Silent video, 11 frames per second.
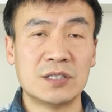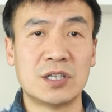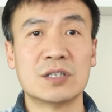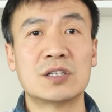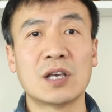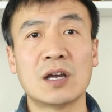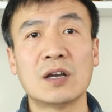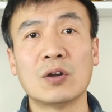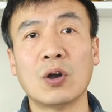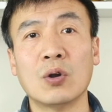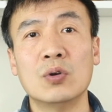
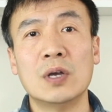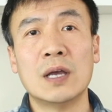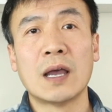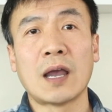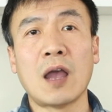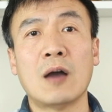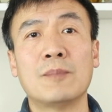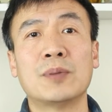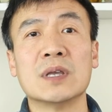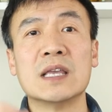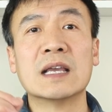Gingerol help
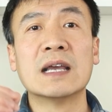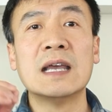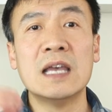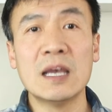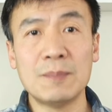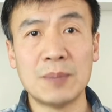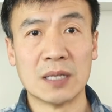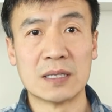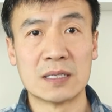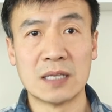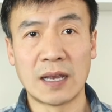inhibit
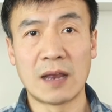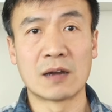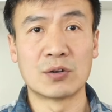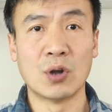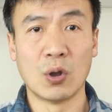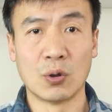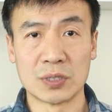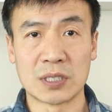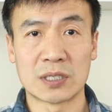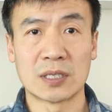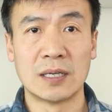hair growth.